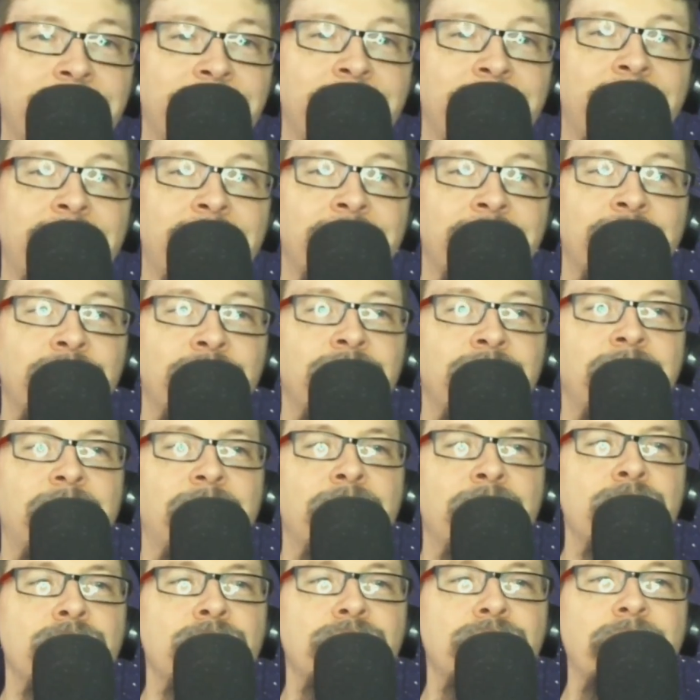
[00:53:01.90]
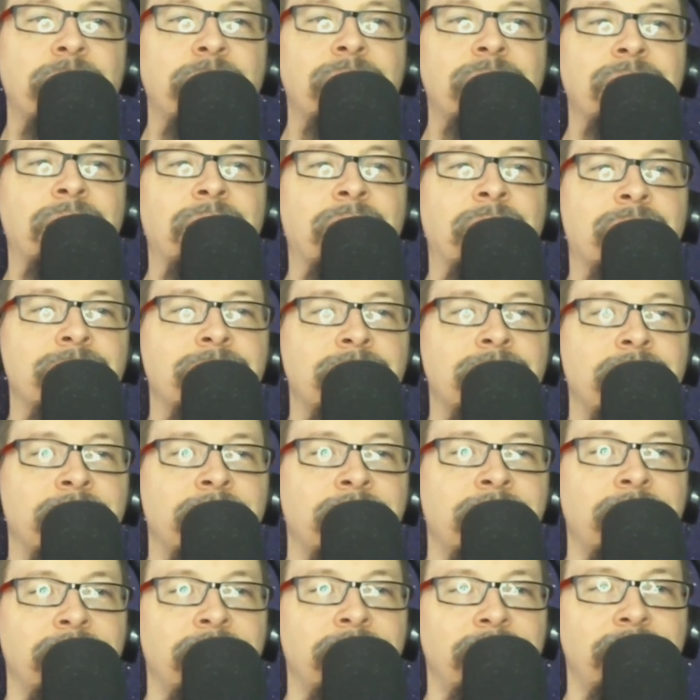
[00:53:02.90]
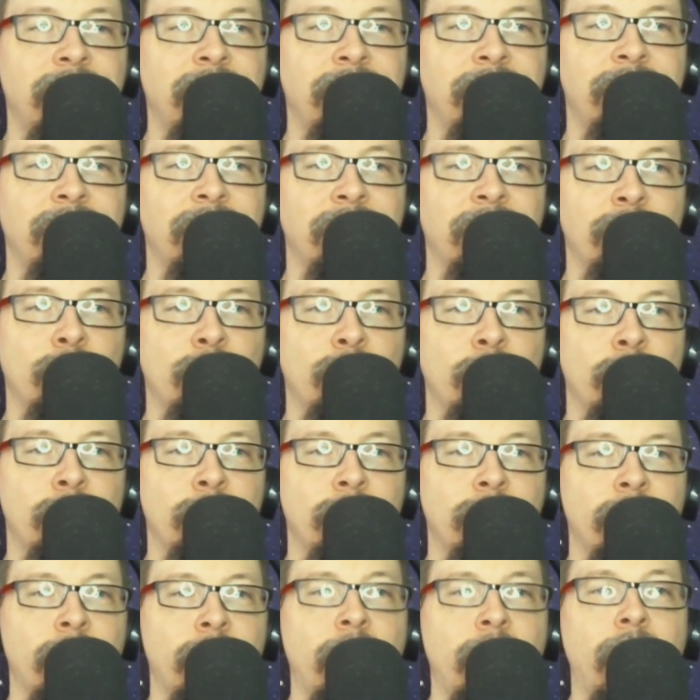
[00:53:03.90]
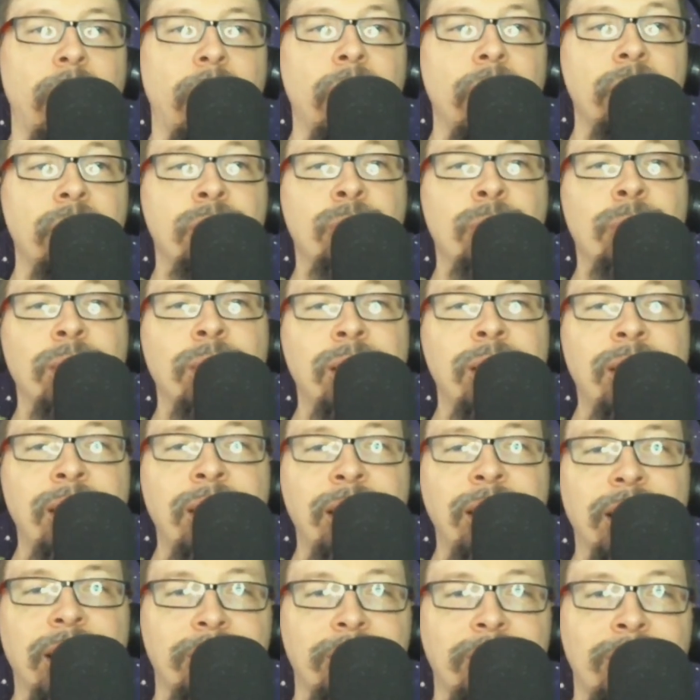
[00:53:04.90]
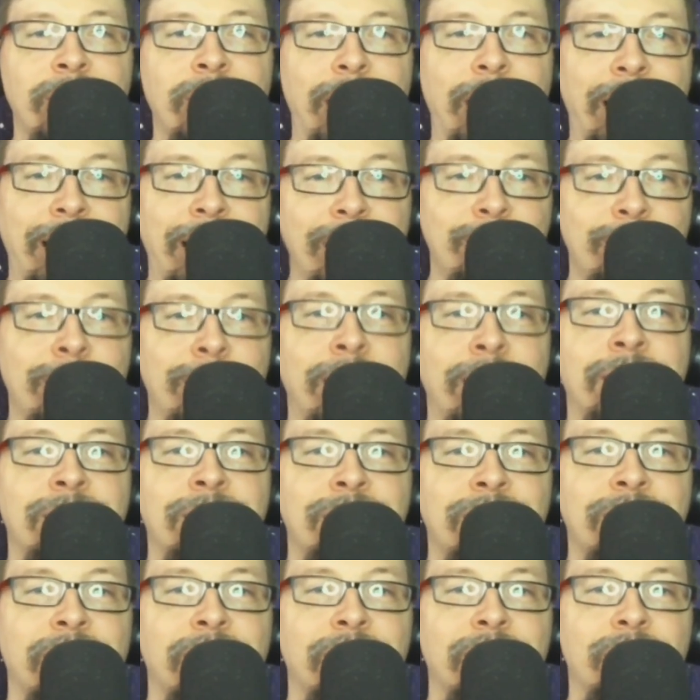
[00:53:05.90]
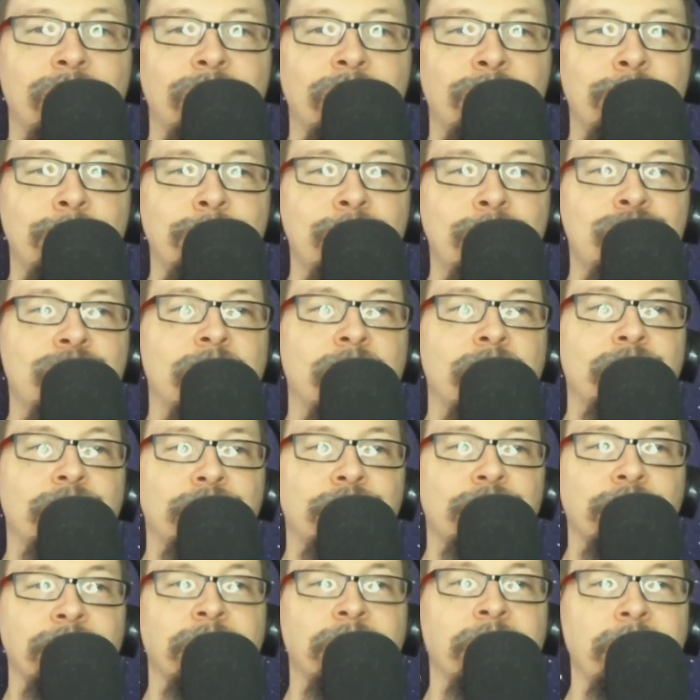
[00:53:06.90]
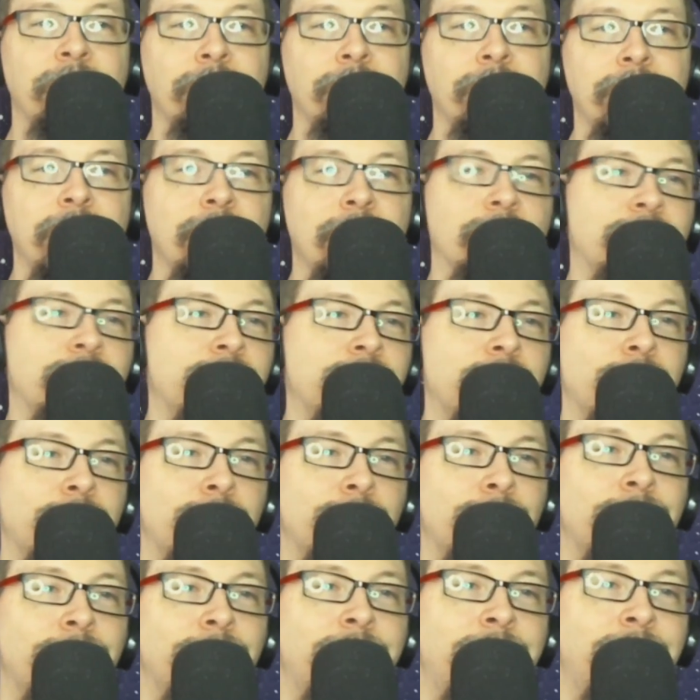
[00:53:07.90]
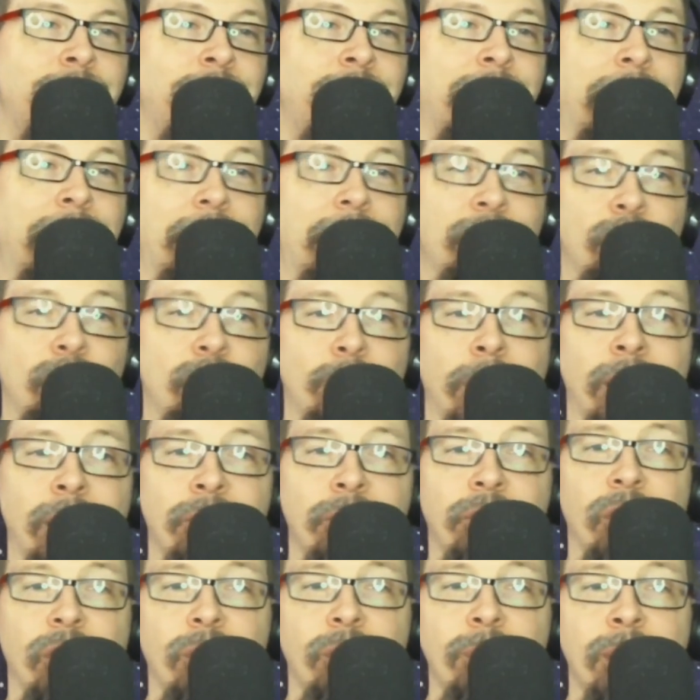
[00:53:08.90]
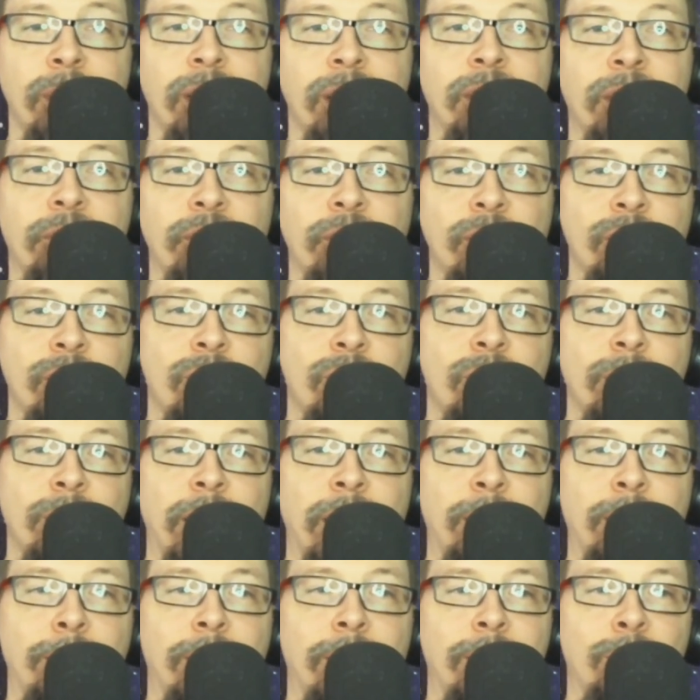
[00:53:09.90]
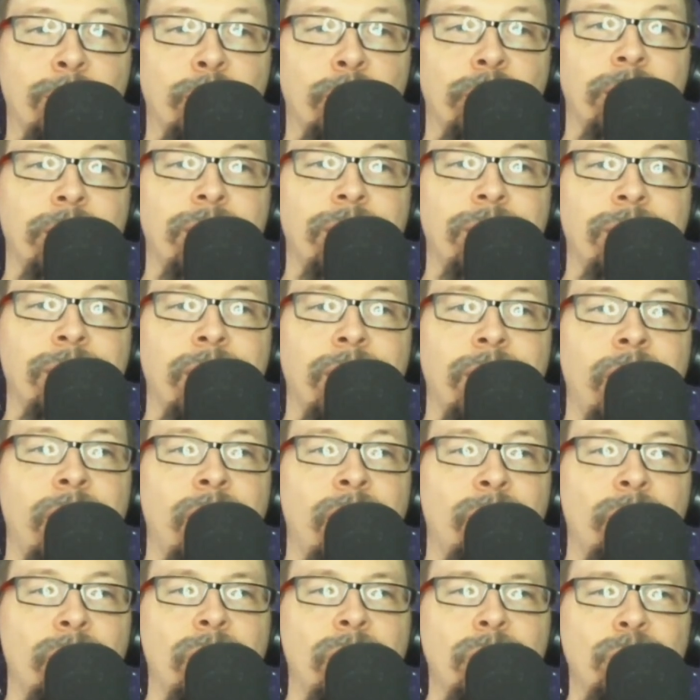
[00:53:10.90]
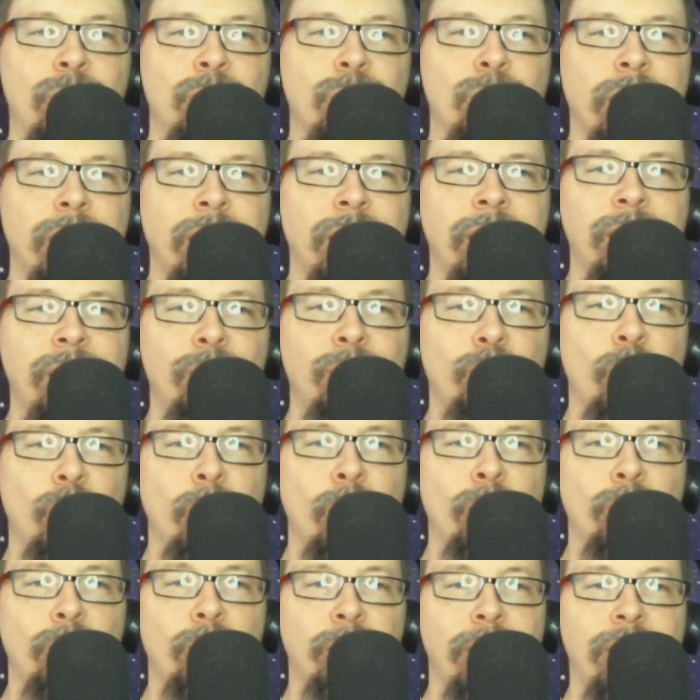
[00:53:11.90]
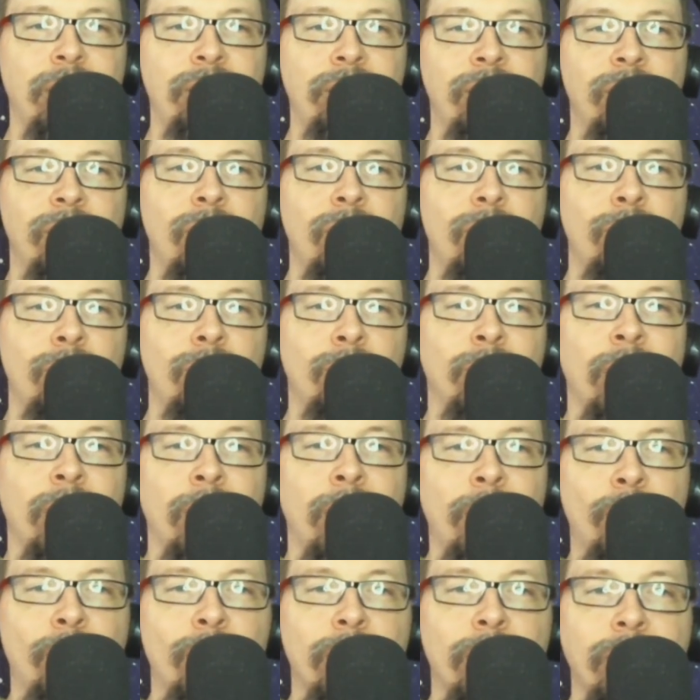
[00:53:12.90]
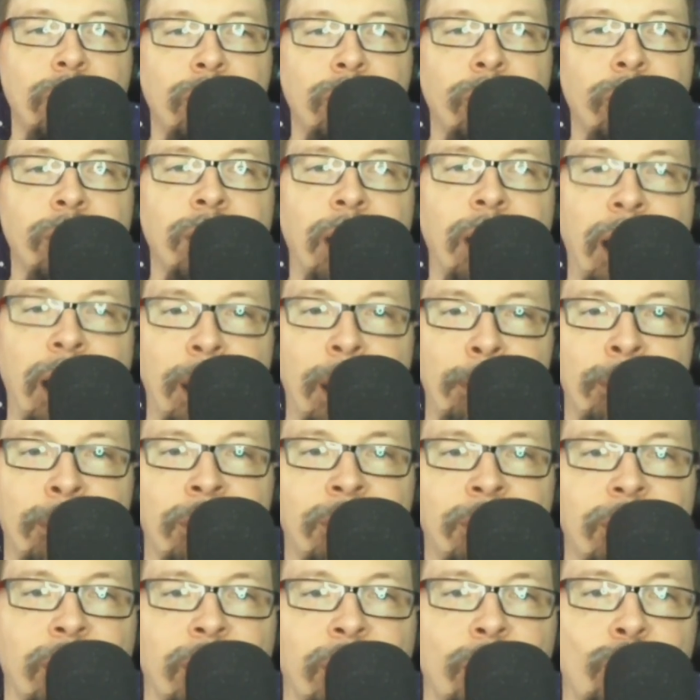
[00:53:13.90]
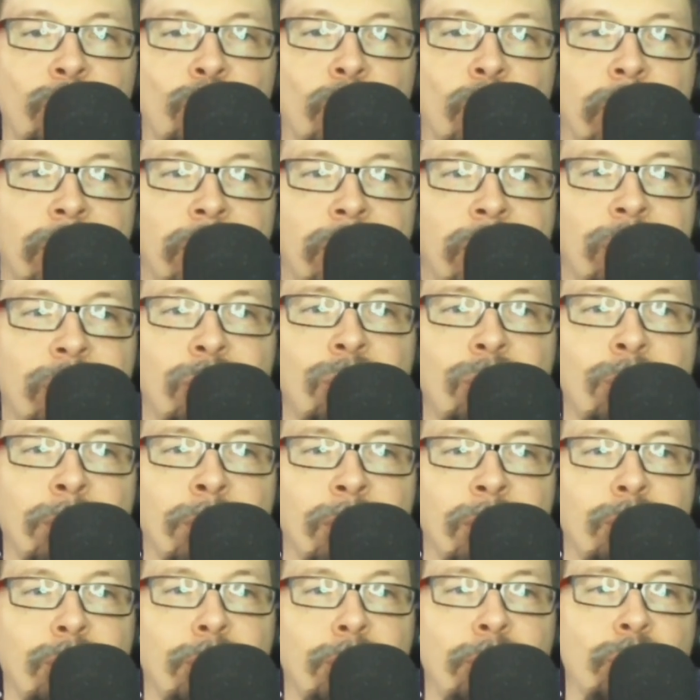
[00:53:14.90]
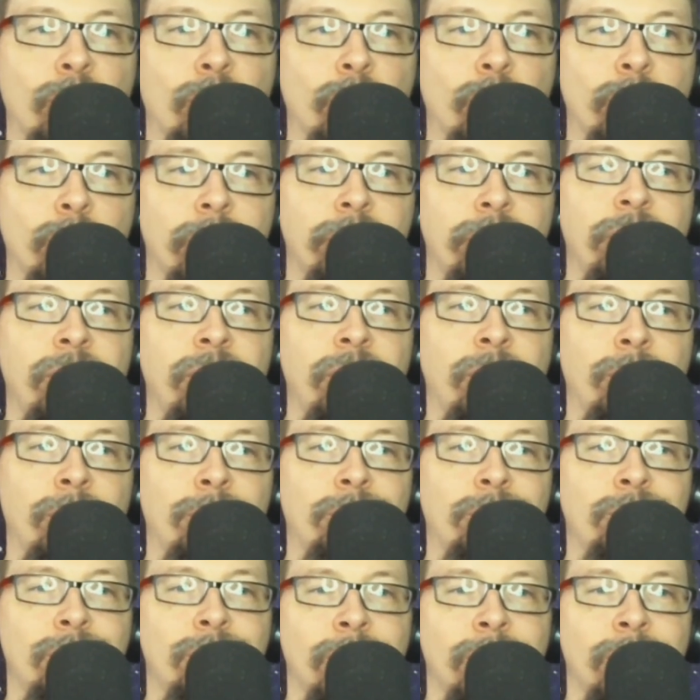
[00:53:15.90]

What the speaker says: they asked if he ever found out. He said, quote, I have no idea. Ant-Man is not going to be shot for another year or so. After my involvement in the first two Ant-Man movies, we really won't even know what's going to happen until 1 to 2 months before we film.